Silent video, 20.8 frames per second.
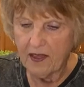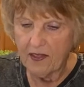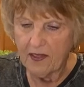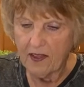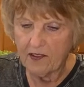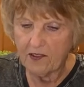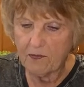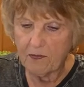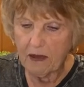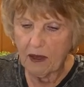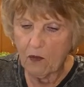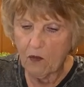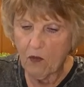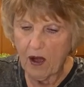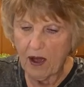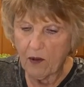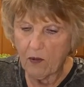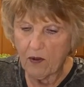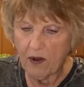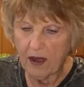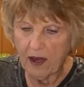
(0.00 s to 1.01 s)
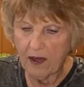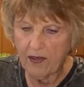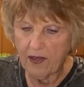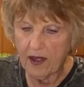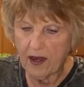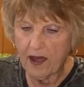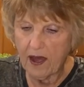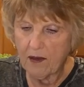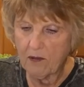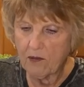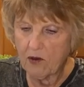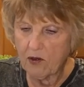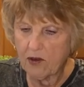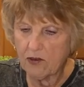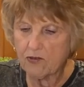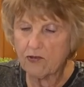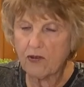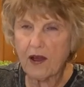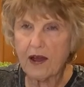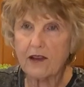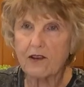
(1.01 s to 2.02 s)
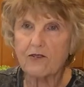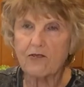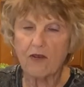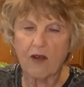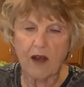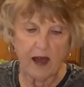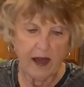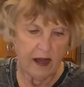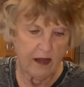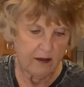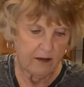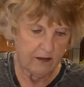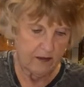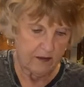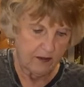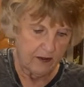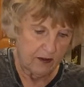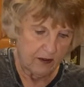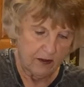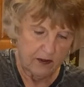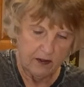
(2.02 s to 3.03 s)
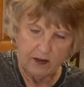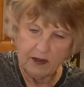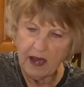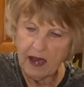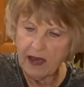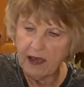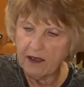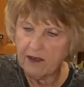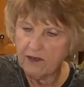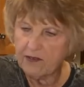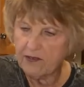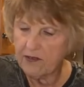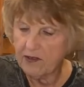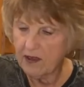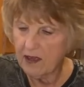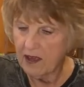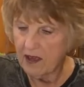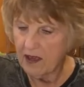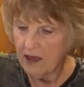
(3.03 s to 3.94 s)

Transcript: this big white one, I thought I'm going to try to dry it nice.